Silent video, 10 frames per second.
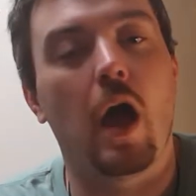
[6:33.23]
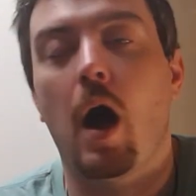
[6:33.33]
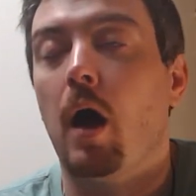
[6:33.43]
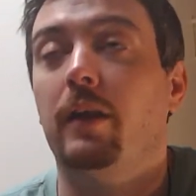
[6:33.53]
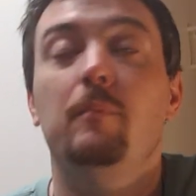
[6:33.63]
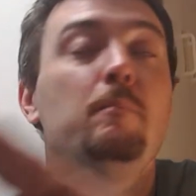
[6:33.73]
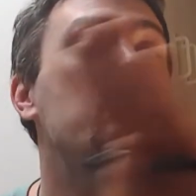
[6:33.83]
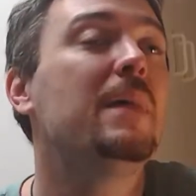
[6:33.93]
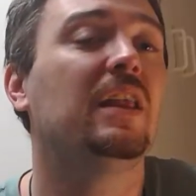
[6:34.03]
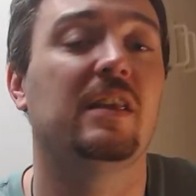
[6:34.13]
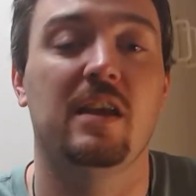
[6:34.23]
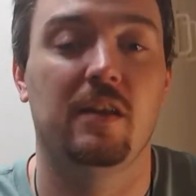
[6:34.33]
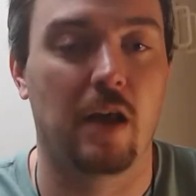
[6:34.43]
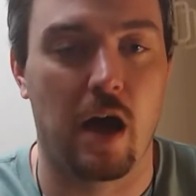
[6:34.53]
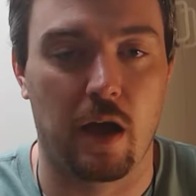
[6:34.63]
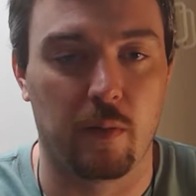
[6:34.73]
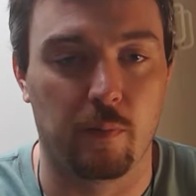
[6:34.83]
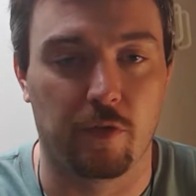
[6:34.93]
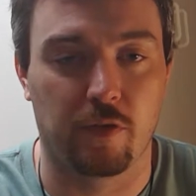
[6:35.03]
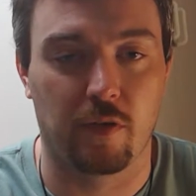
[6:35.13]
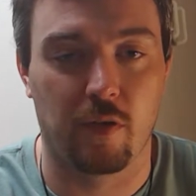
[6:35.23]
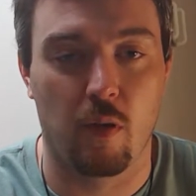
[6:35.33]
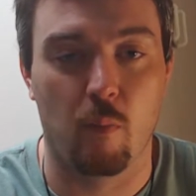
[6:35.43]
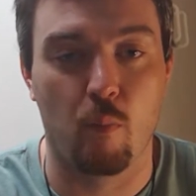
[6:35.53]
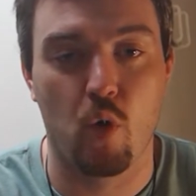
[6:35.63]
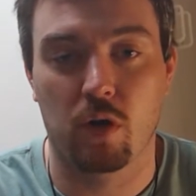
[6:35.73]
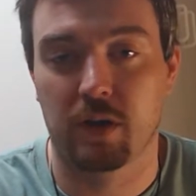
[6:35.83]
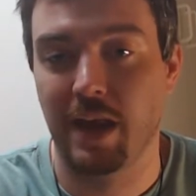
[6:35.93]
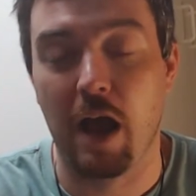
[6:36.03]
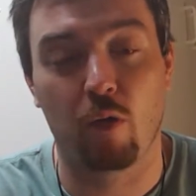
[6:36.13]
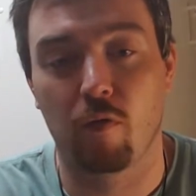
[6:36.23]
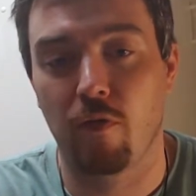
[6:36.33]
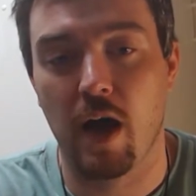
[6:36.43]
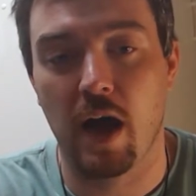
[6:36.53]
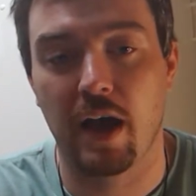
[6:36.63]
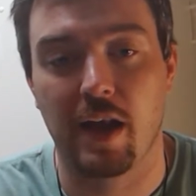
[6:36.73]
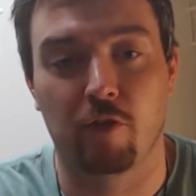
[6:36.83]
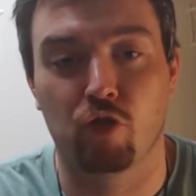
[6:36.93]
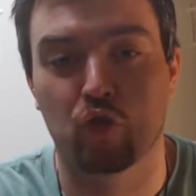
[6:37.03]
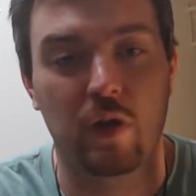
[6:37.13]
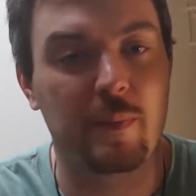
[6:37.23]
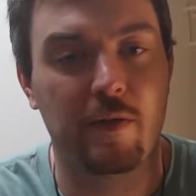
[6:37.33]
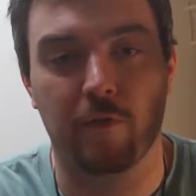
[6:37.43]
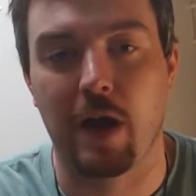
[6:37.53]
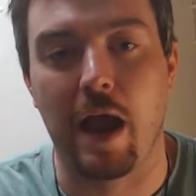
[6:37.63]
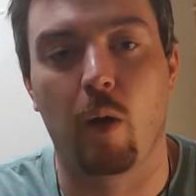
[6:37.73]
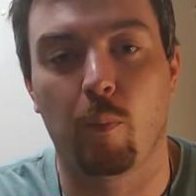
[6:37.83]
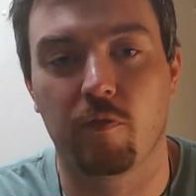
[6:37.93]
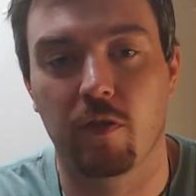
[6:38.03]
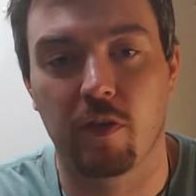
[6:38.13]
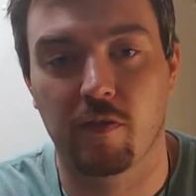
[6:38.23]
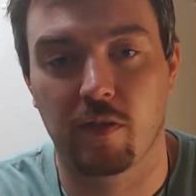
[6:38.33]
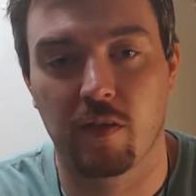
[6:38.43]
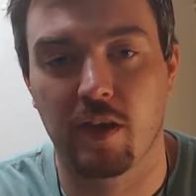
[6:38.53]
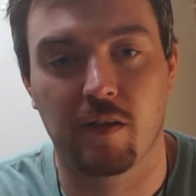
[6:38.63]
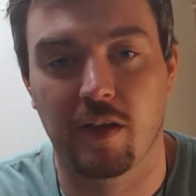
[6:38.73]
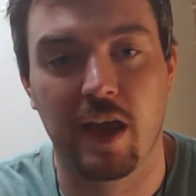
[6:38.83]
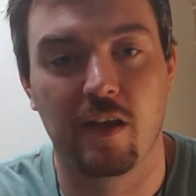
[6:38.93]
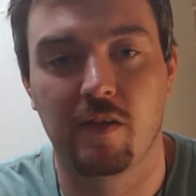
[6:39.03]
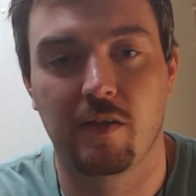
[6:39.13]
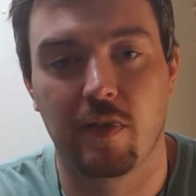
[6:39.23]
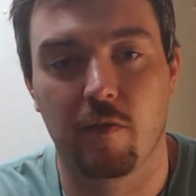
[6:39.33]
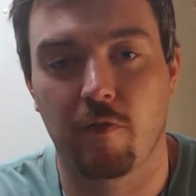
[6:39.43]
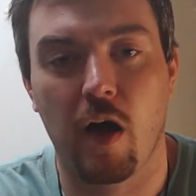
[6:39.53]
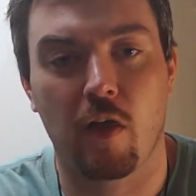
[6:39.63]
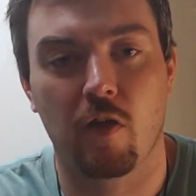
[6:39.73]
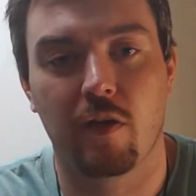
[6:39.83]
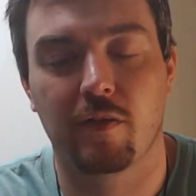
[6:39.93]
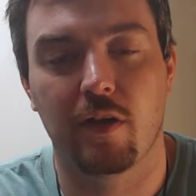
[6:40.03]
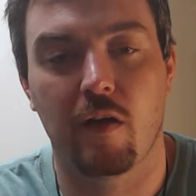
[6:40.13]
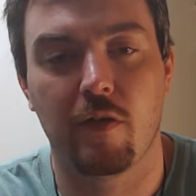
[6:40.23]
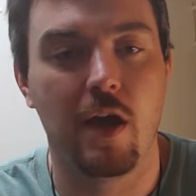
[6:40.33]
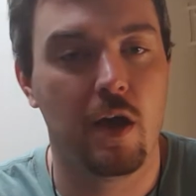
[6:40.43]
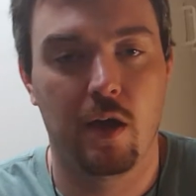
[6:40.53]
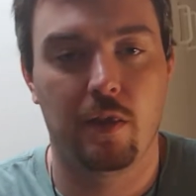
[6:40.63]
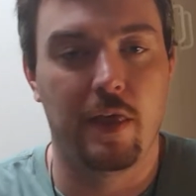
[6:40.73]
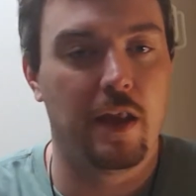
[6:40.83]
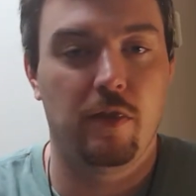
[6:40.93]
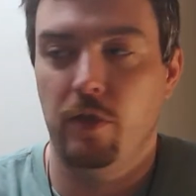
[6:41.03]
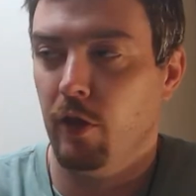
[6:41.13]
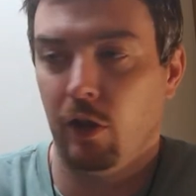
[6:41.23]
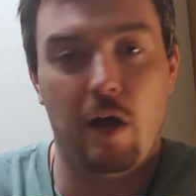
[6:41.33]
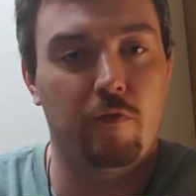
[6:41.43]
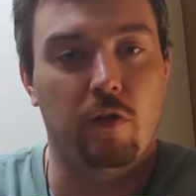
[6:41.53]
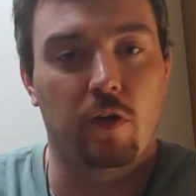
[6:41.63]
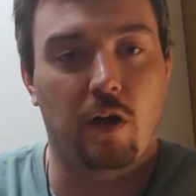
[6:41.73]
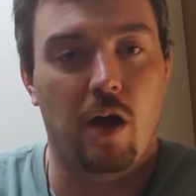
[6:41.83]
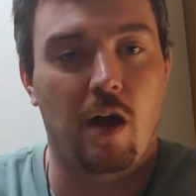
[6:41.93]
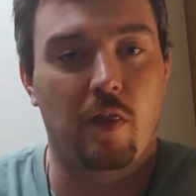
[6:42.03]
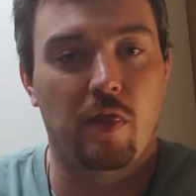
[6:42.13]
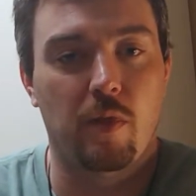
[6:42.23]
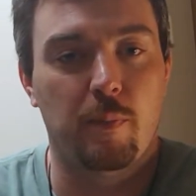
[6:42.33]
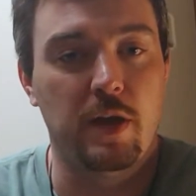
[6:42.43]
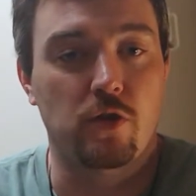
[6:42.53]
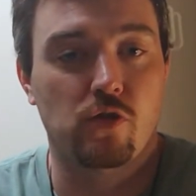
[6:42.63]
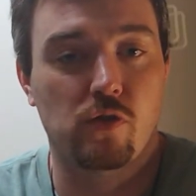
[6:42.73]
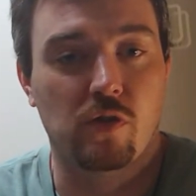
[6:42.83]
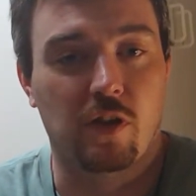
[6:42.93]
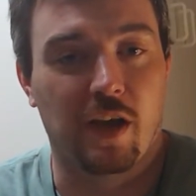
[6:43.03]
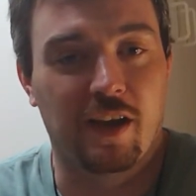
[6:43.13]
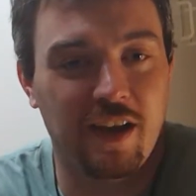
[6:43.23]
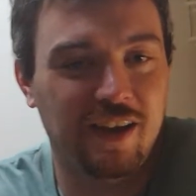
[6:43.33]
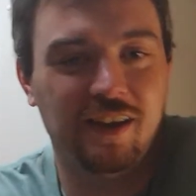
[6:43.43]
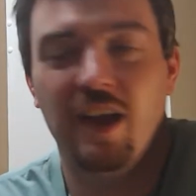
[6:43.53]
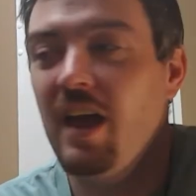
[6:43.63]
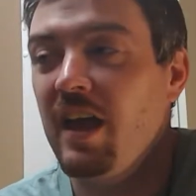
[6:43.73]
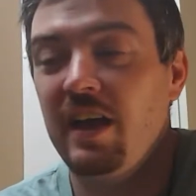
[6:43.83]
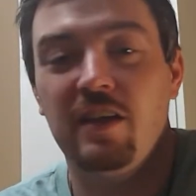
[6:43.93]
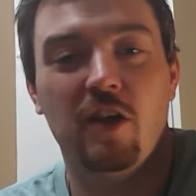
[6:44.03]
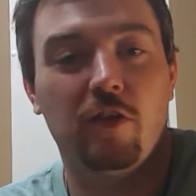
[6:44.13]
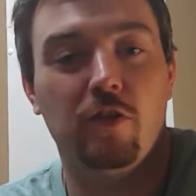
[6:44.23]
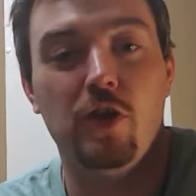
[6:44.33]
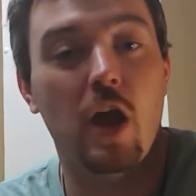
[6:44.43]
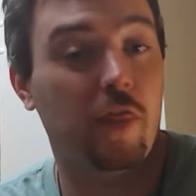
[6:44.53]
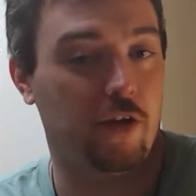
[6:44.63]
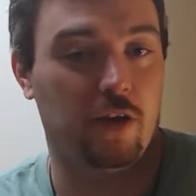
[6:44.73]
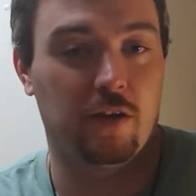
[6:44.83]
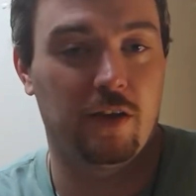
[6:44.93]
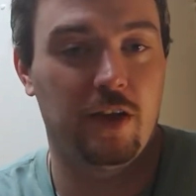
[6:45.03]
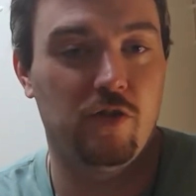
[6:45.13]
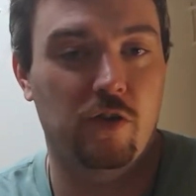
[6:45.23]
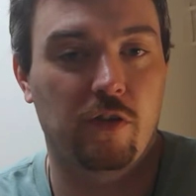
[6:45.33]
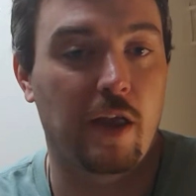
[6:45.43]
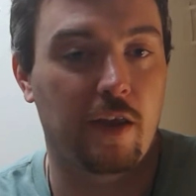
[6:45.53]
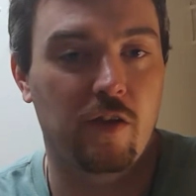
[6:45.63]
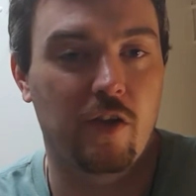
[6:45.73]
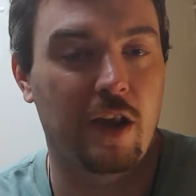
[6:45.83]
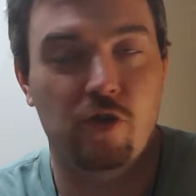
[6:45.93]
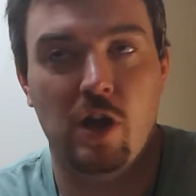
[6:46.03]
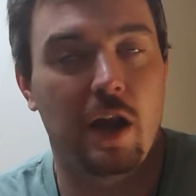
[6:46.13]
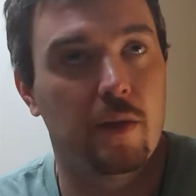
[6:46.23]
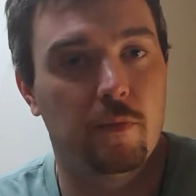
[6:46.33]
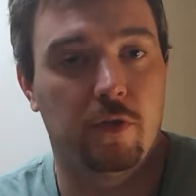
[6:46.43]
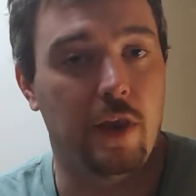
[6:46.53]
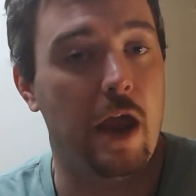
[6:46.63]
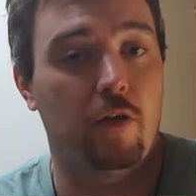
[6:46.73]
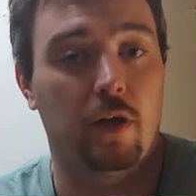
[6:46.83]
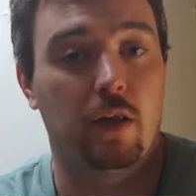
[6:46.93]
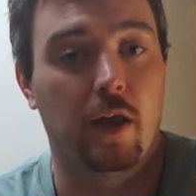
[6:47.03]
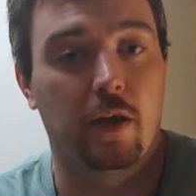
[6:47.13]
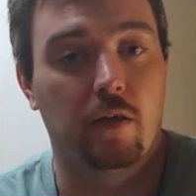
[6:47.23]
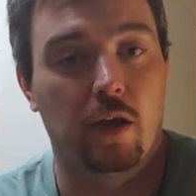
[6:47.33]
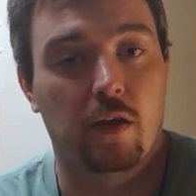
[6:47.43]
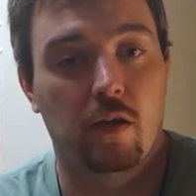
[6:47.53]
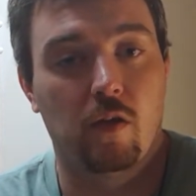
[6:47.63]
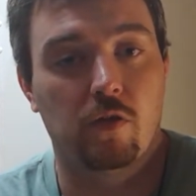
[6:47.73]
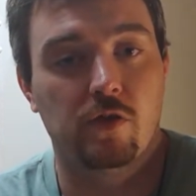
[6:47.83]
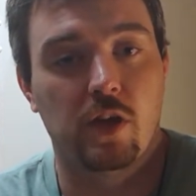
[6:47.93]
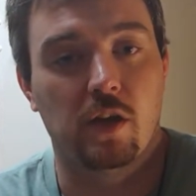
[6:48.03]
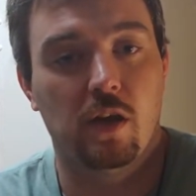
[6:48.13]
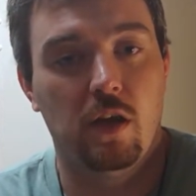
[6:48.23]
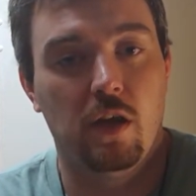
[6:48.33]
a million times more terrified and screaming for help for these kids and the father and stuff than the lover on the beach. Like, he does nothing. He just like you get a shot of him staring like oh shit.